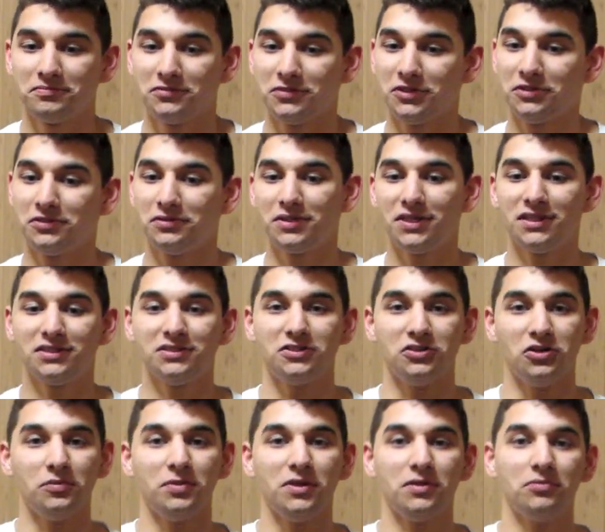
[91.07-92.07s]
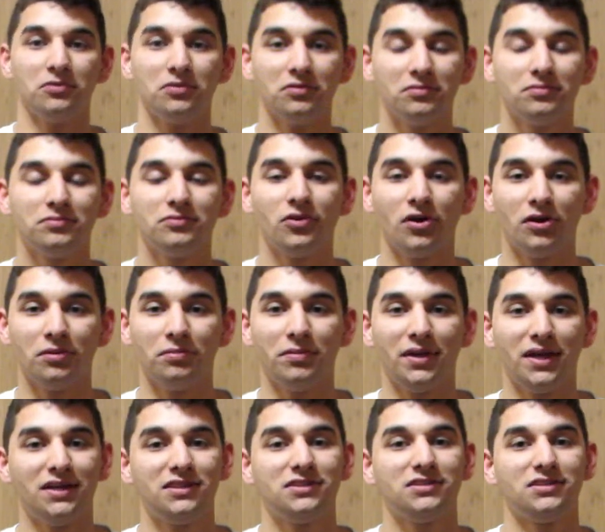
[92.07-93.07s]
you know, get to know people on
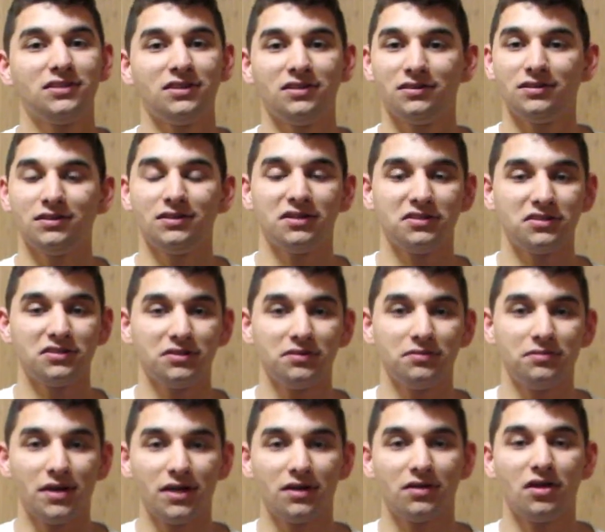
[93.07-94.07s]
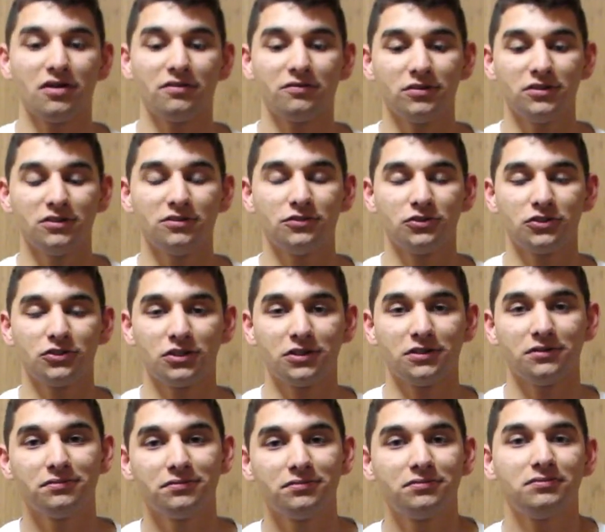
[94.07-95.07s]
base and get to make a lot of friends for sure.